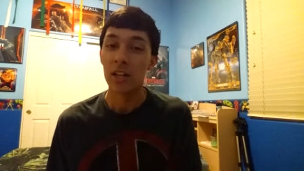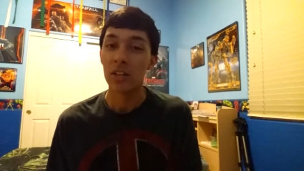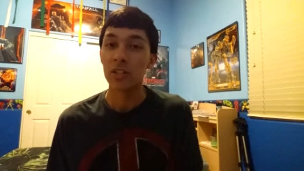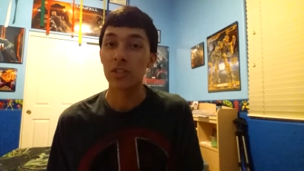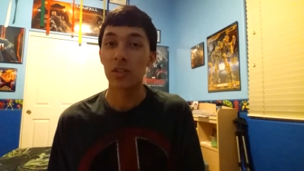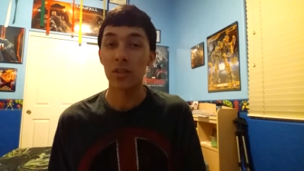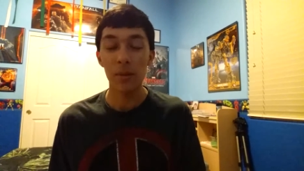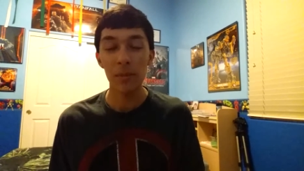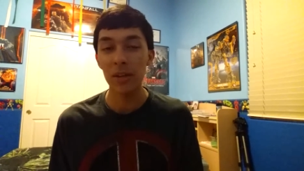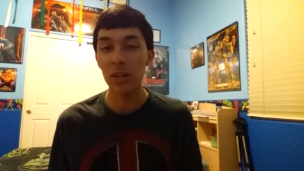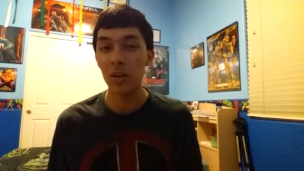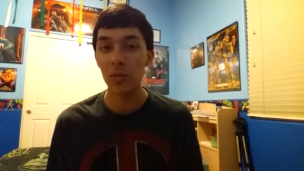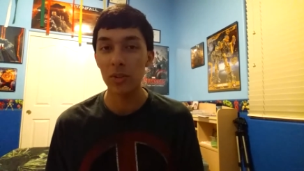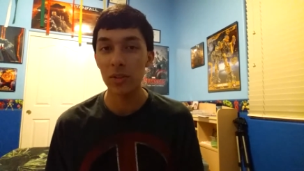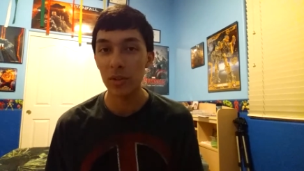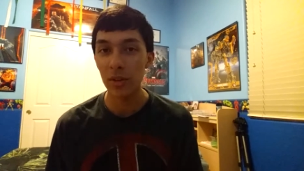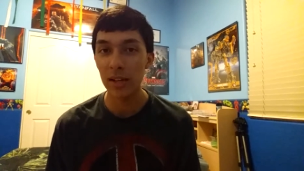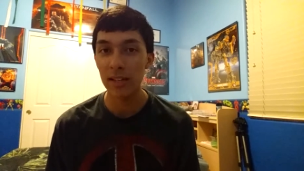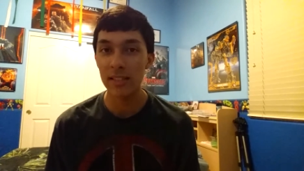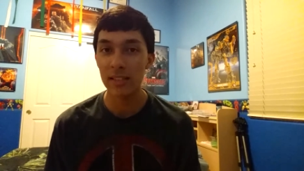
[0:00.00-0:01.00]
So let me know what
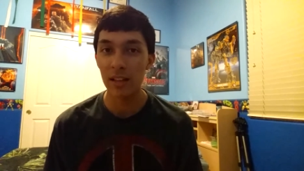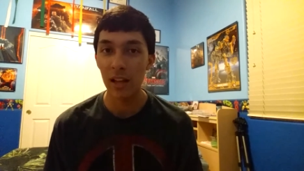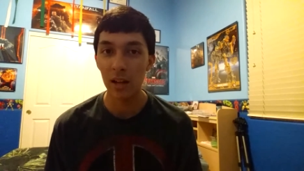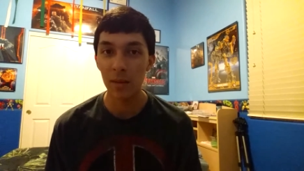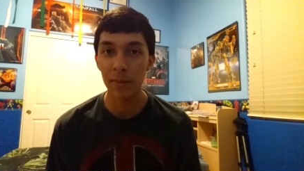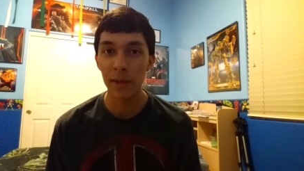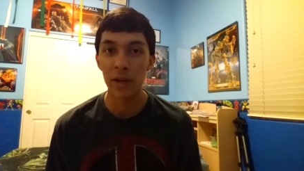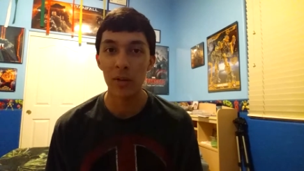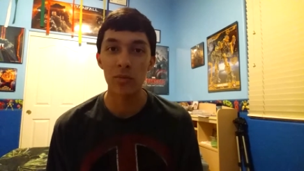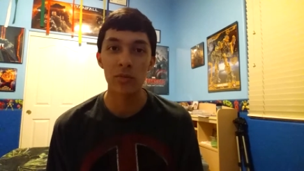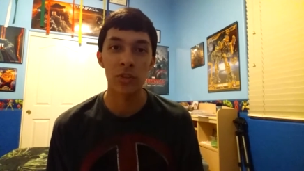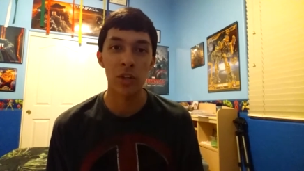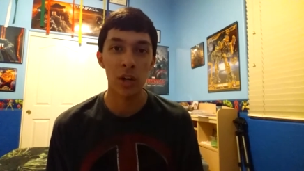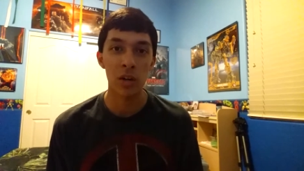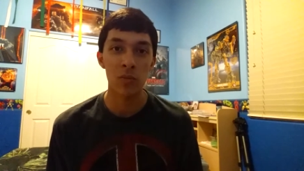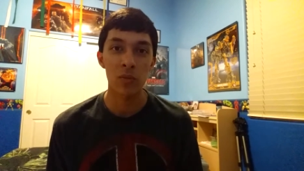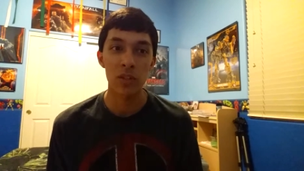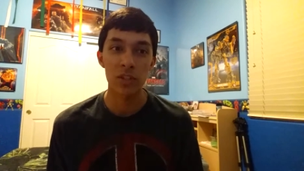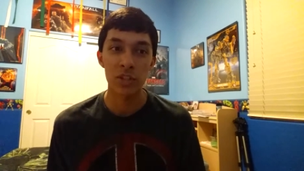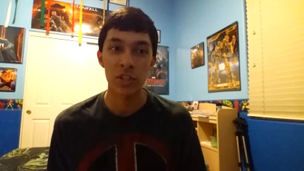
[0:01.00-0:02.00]
you guys thought about
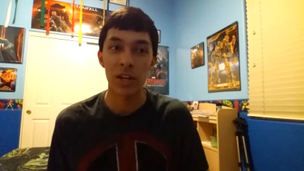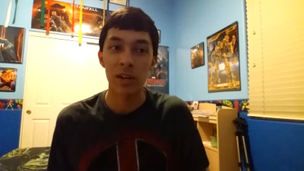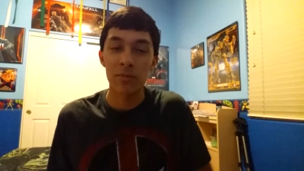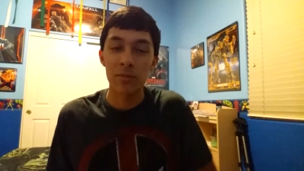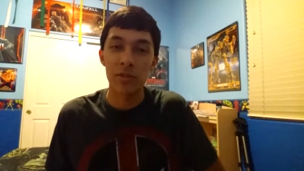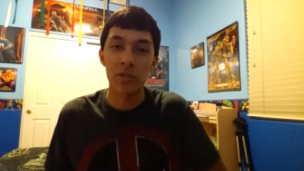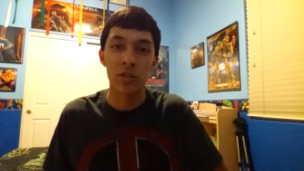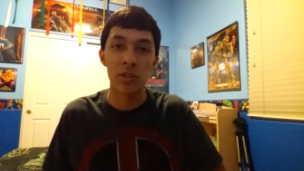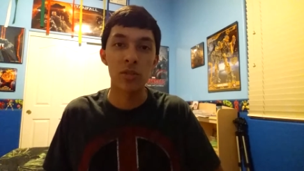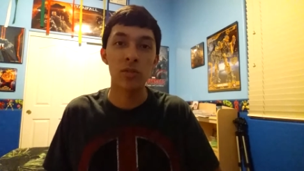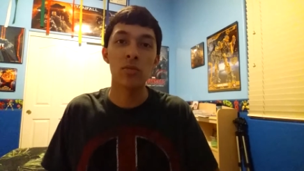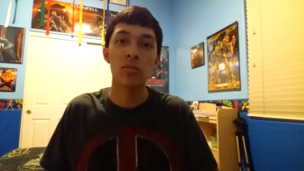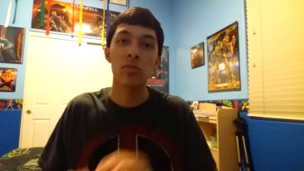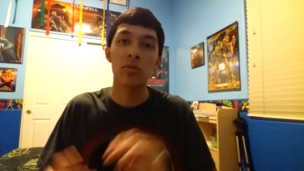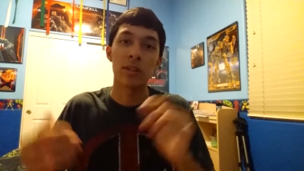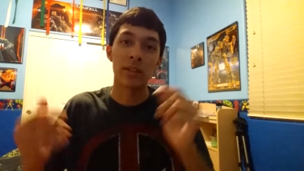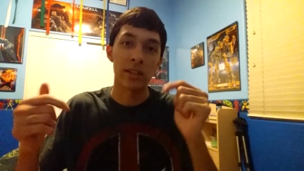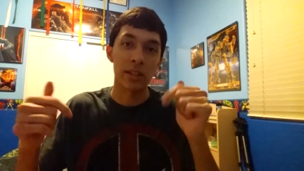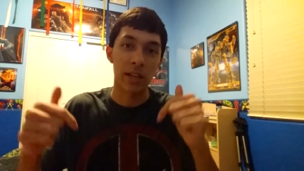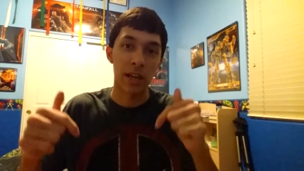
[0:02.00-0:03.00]
John Wick Chapter
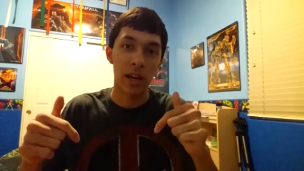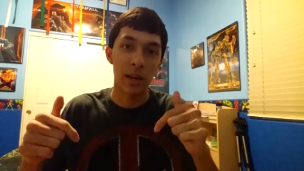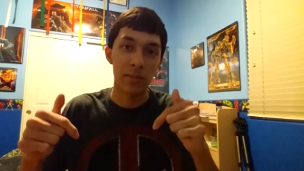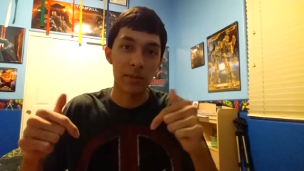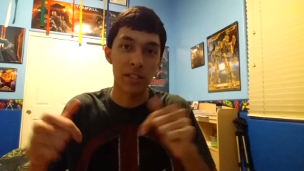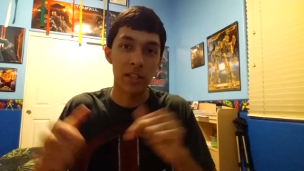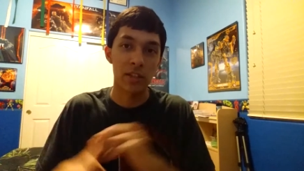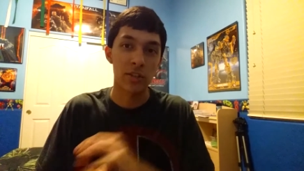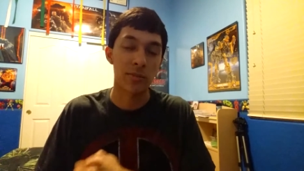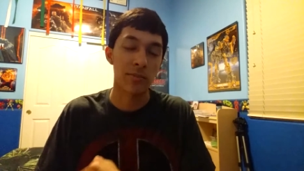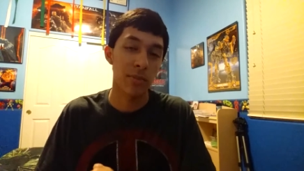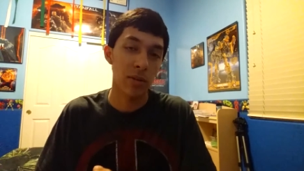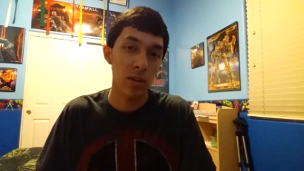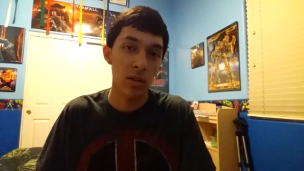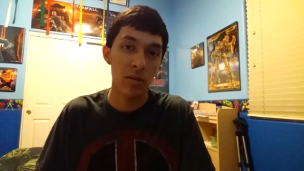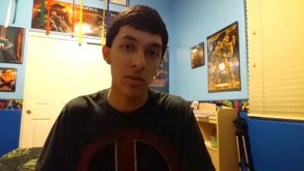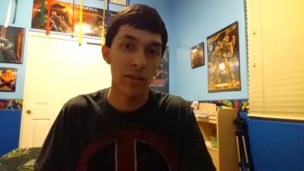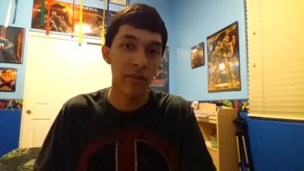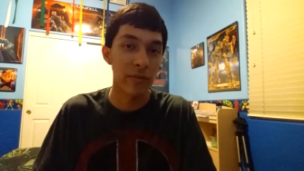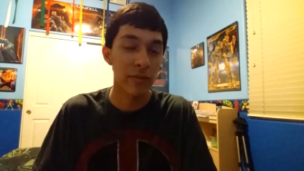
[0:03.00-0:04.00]
2 in the comment section
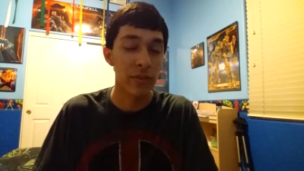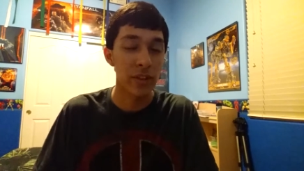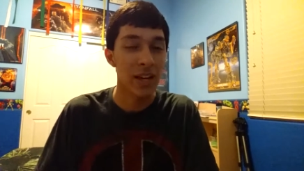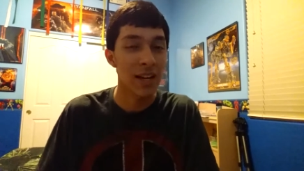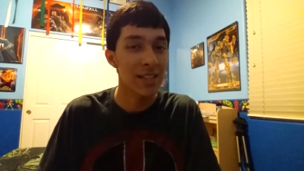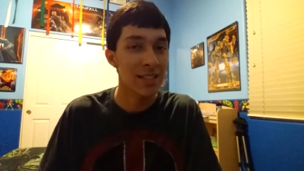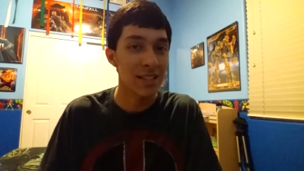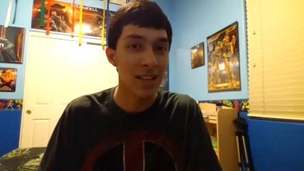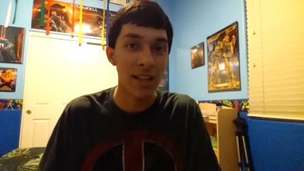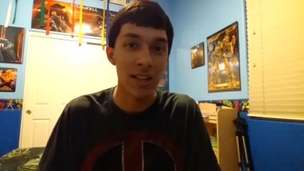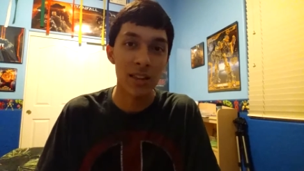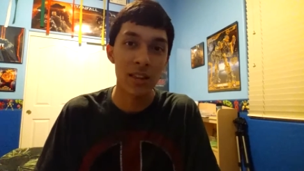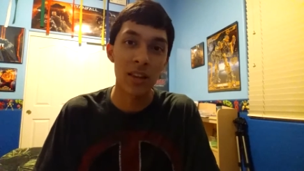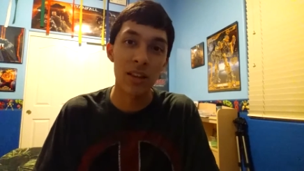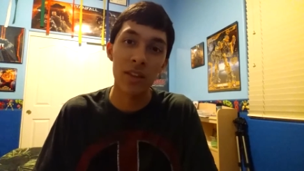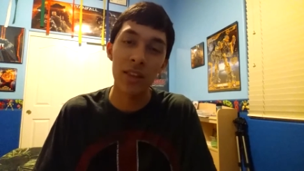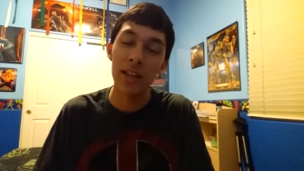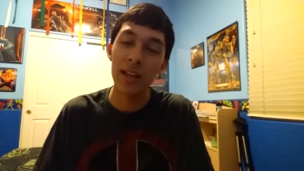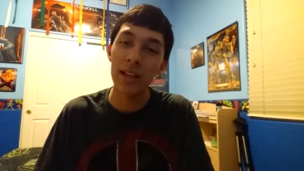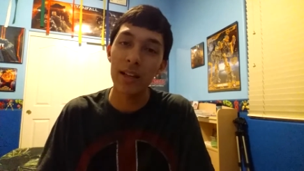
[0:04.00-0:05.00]
below. And if you guys like
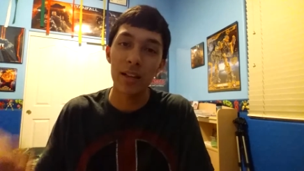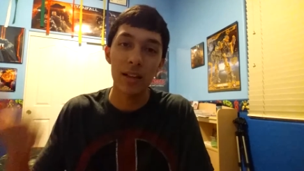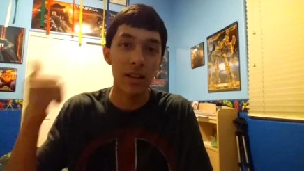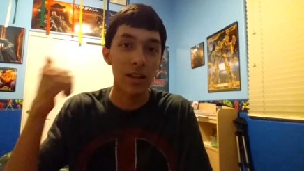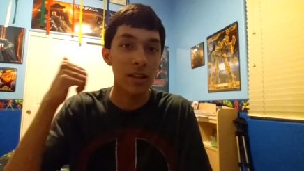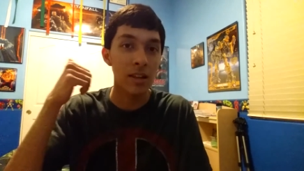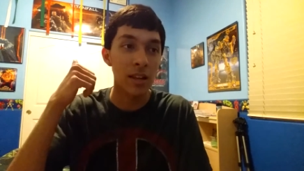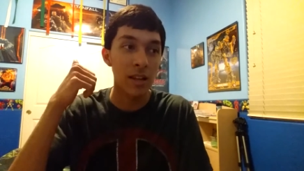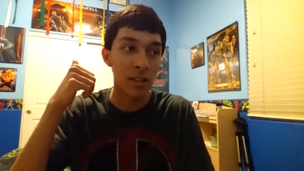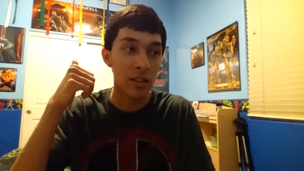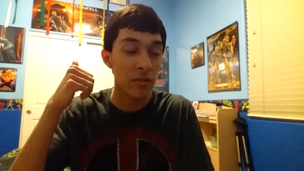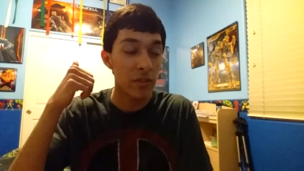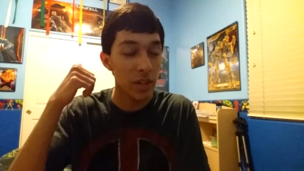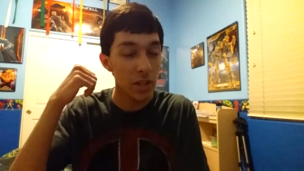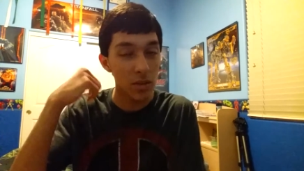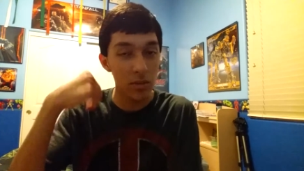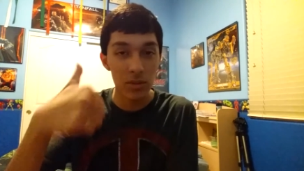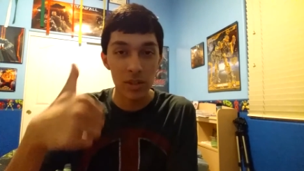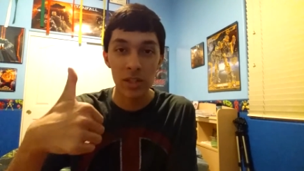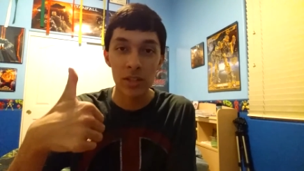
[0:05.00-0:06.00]
the
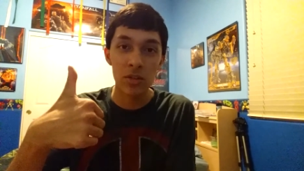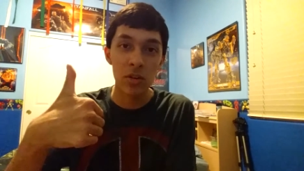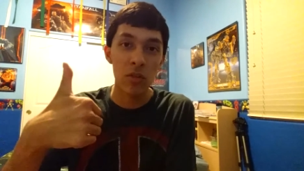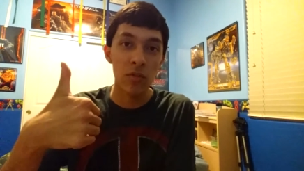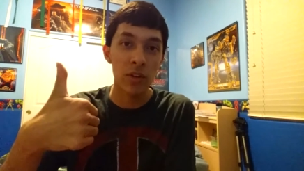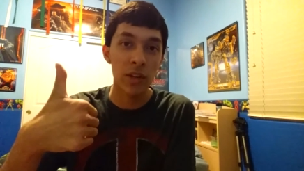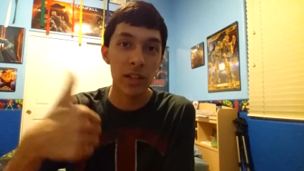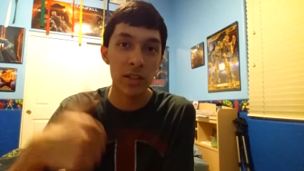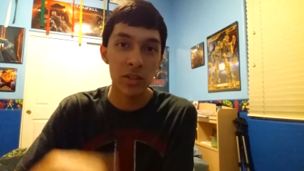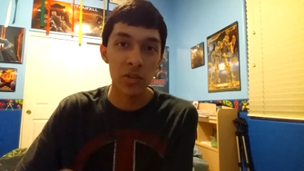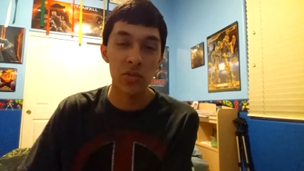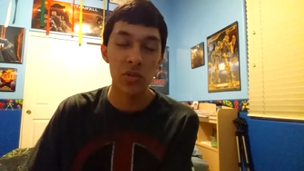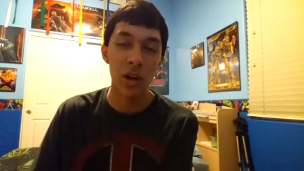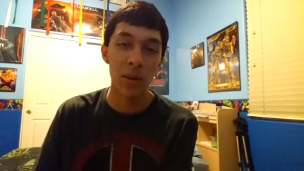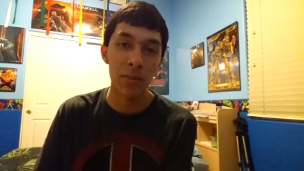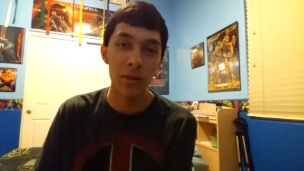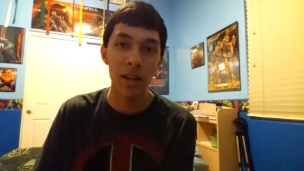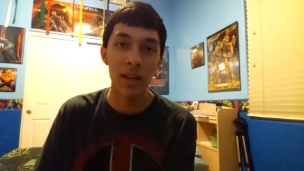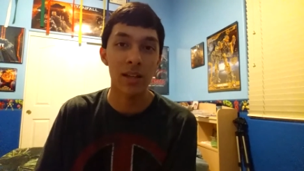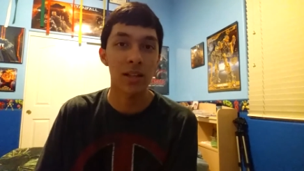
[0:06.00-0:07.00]
video, then don't forget to
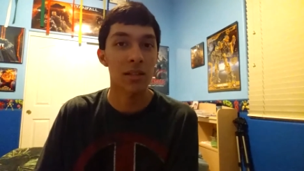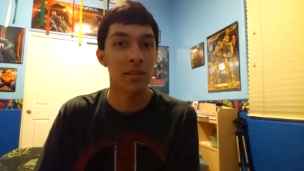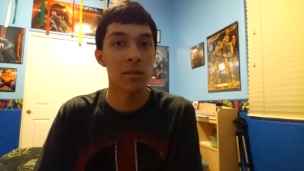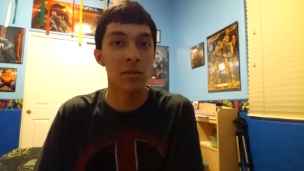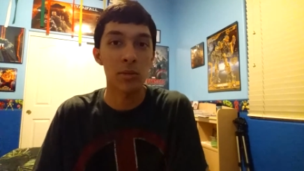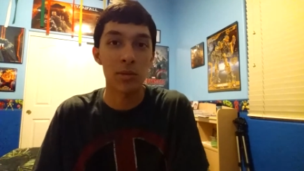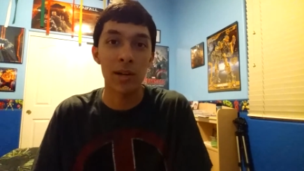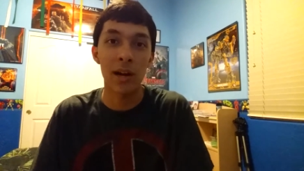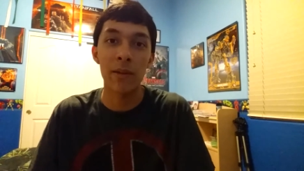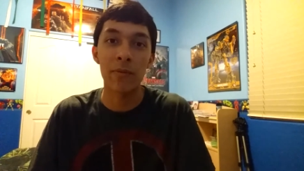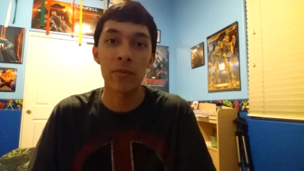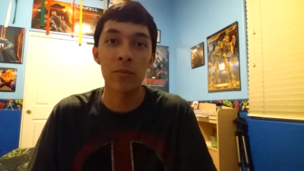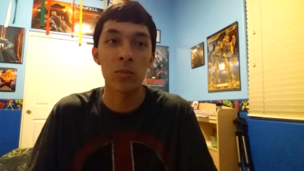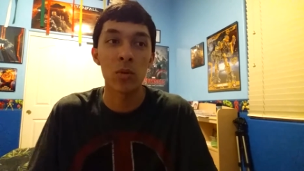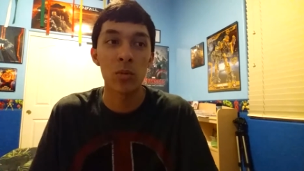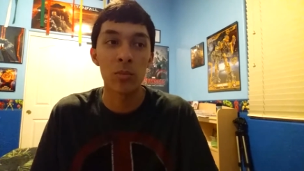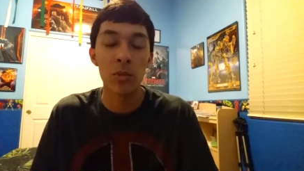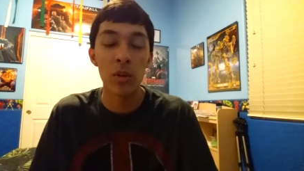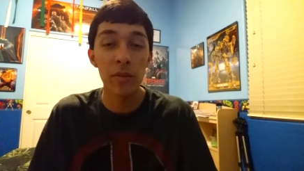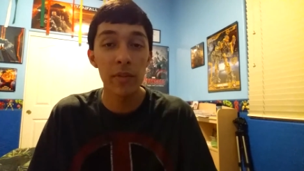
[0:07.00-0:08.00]
drop a like and subscribe for
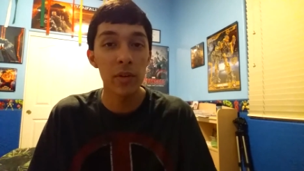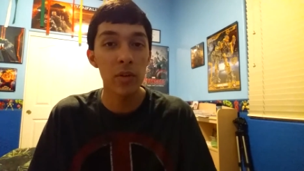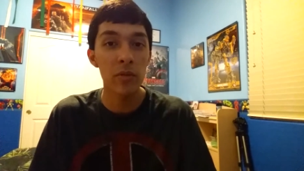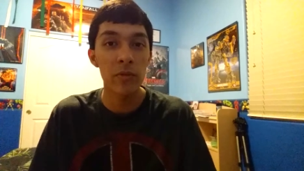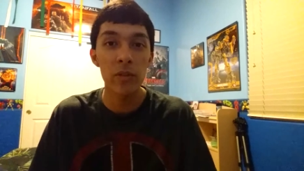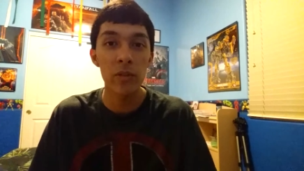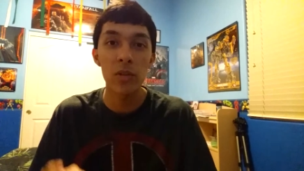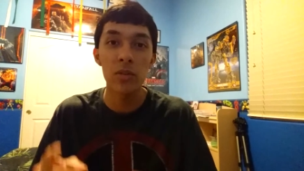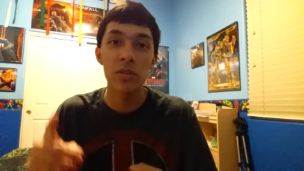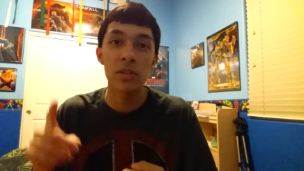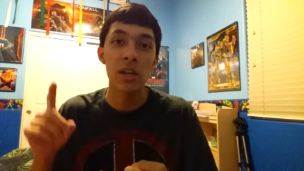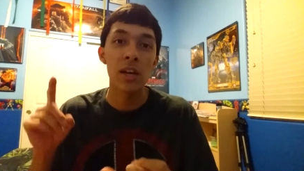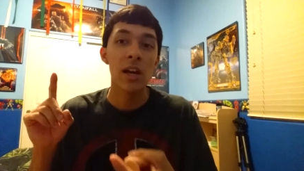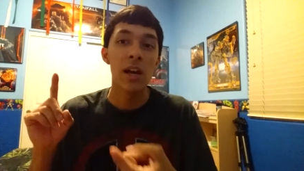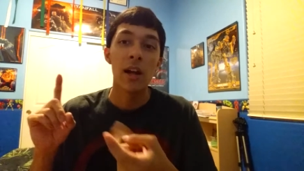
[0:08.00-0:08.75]
more movie reviews.